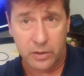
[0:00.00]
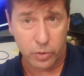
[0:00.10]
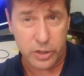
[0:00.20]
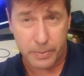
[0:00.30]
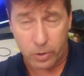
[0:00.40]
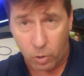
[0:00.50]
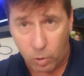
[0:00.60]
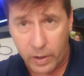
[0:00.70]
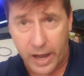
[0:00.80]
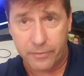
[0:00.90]
We're going to spend a
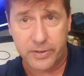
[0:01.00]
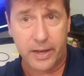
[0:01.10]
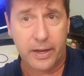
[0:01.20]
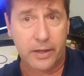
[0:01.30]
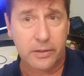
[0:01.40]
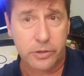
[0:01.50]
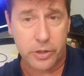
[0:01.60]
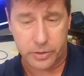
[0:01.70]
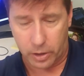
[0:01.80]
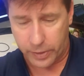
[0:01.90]
whole half day
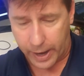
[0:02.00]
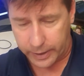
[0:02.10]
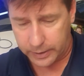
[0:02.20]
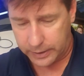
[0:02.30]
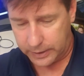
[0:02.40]
just on that.